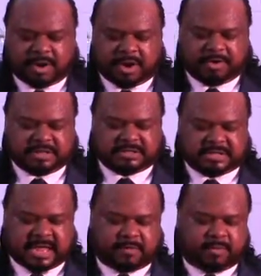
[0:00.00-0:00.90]
ever notice
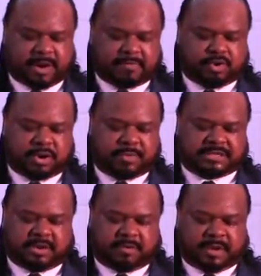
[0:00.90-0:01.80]
that whenever you come to
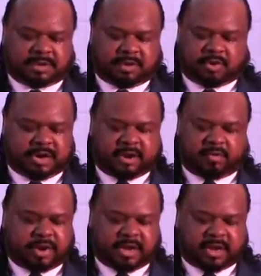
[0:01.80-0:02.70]
tell about the Lord, they
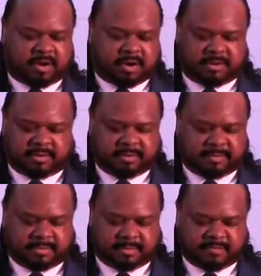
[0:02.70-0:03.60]
don't want to hear
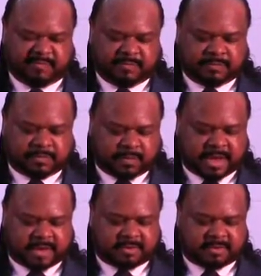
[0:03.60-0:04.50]
it?
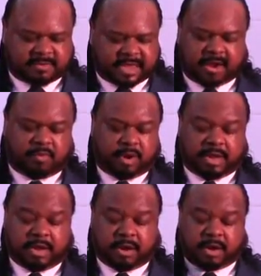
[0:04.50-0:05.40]
Right? They don't want
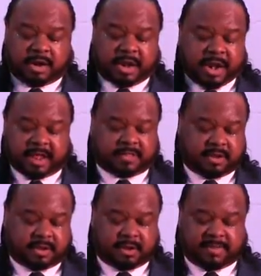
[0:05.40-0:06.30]
to hear
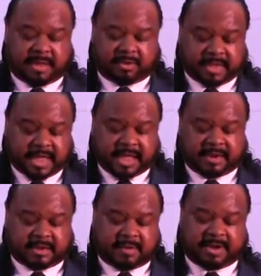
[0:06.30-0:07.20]
nothing about
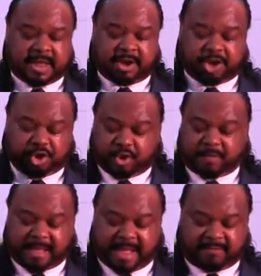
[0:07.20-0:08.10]
God coming out of
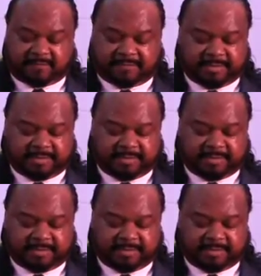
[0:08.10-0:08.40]
your mouth.